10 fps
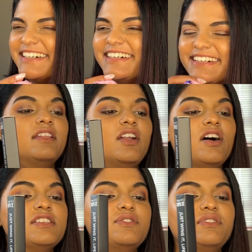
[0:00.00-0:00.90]
The
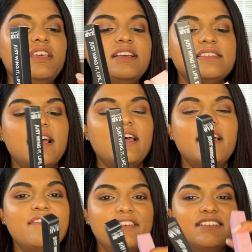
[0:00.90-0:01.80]
last two things I
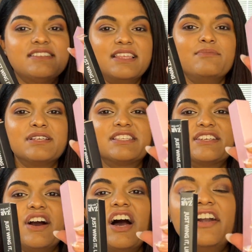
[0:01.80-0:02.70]
have is the
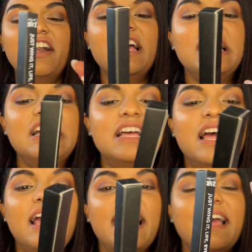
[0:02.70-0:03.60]
mascara
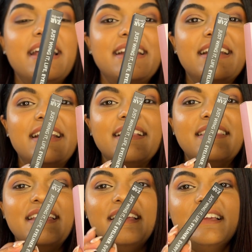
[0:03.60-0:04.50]
and
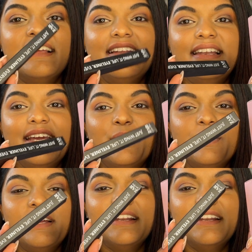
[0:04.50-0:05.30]
the liquid